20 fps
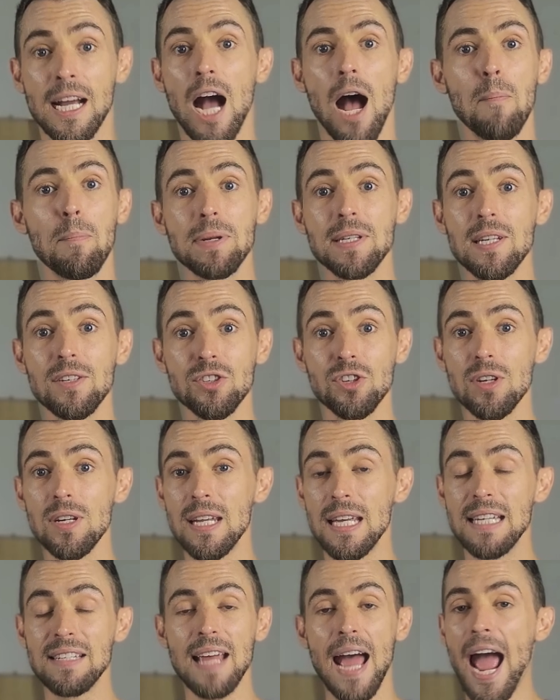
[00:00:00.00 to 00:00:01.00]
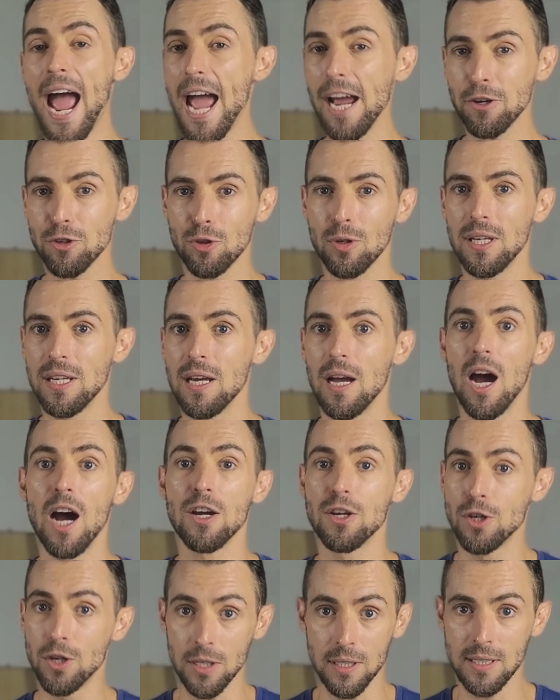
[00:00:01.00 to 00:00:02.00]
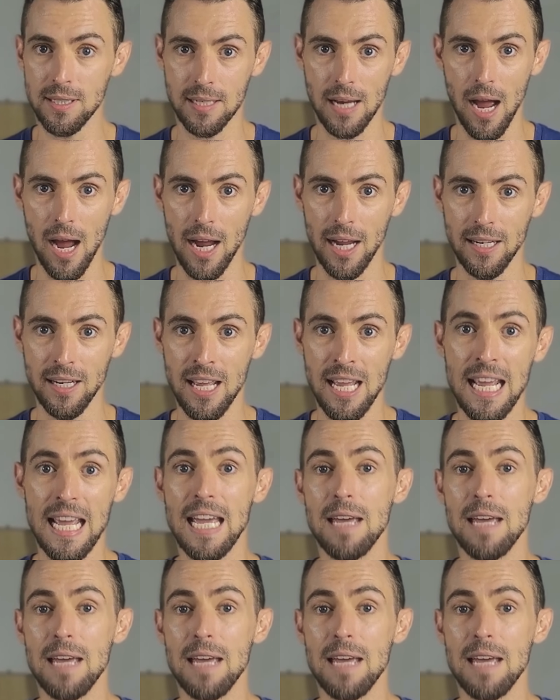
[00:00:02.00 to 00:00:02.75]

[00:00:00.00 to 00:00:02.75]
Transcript: Competition is actually a good sign.